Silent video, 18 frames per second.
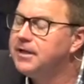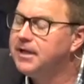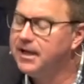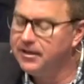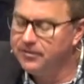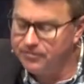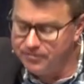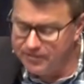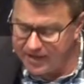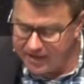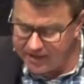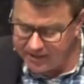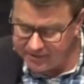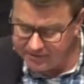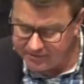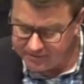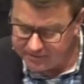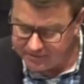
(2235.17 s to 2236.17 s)
and
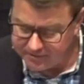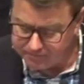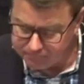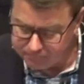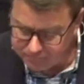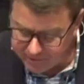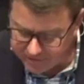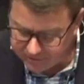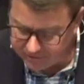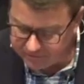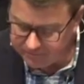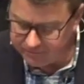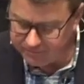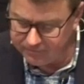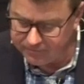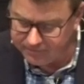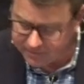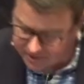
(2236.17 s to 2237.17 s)
they
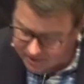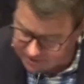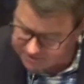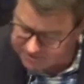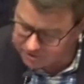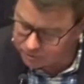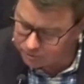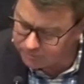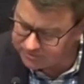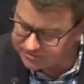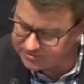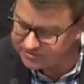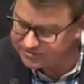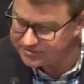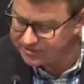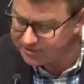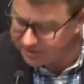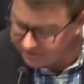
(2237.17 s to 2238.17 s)
bear the
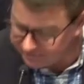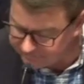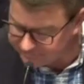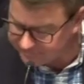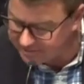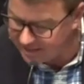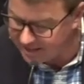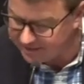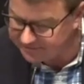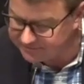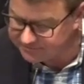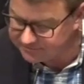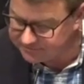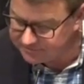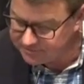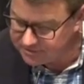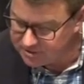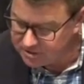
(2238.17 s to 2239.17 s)
consequences of that.
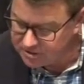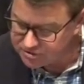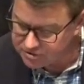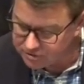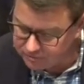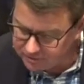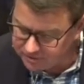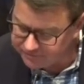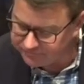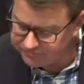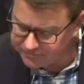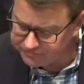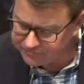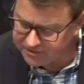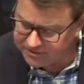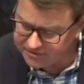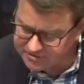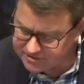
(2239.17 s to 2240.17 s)
So look at
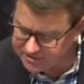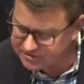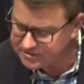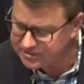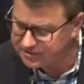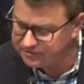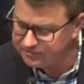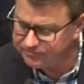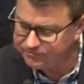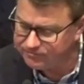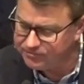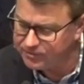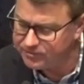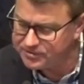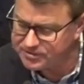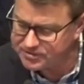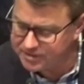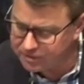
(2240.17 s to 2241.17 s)
15 and 16 and
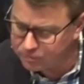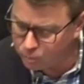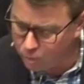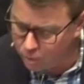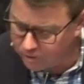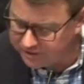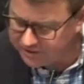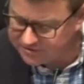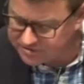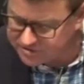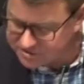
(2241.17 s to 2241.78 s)
fill this in. Warning,